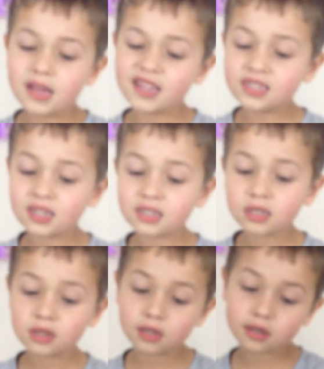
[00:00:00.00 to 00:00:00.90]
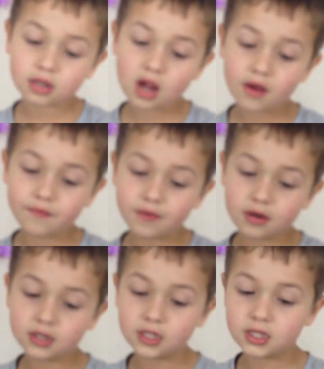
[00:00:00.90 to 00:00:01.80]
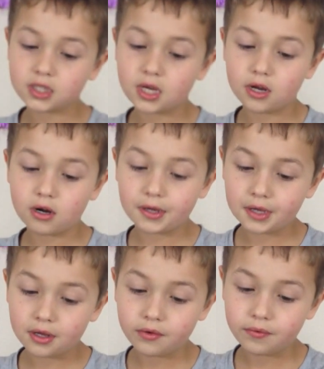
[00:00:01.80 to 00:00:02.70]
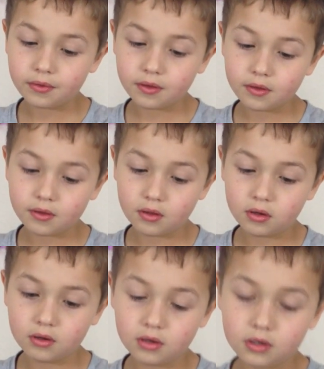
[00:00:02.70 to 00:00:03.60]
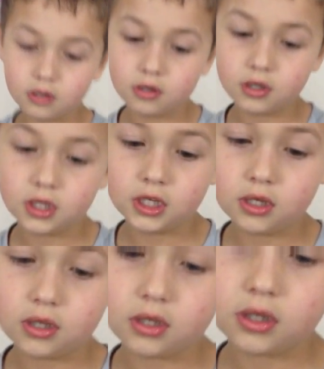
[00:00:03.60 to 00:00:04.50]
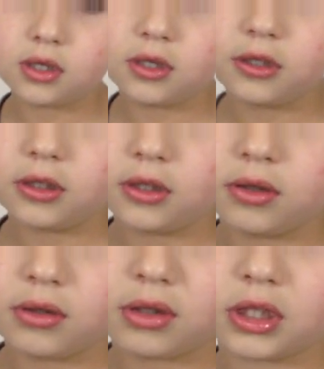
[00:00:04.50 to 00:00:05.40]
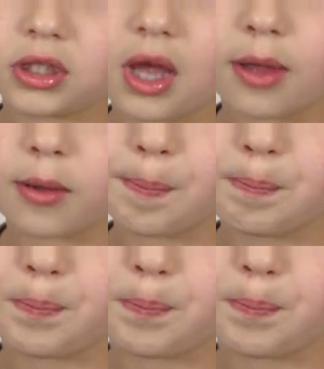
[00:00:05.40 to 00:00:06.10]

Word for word: He doesn't look that very scary. No, what is he? It's just at the